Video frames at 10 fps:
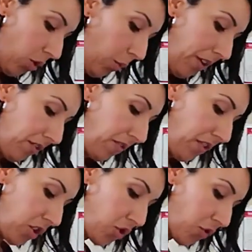whiff of
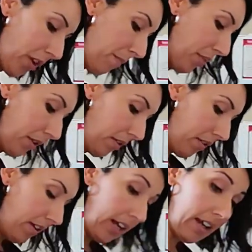the shrimp
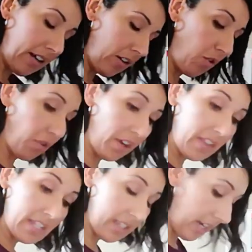over on
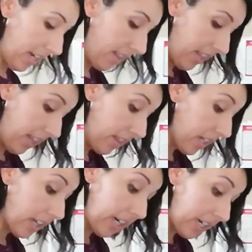this side, and then
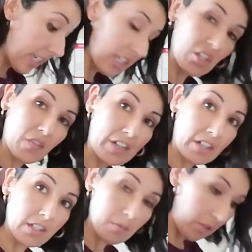the onions over here.
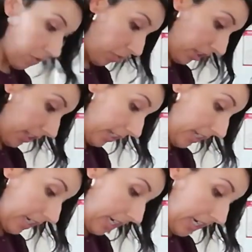It smells really,
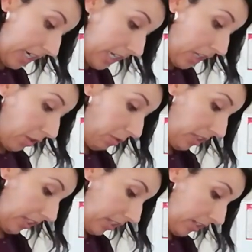
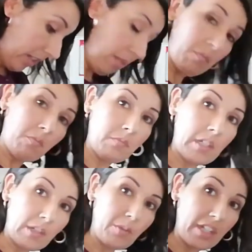really good. I'm
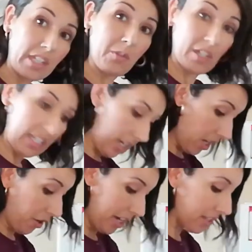really, really
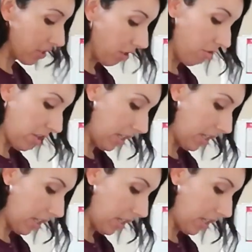hungry, so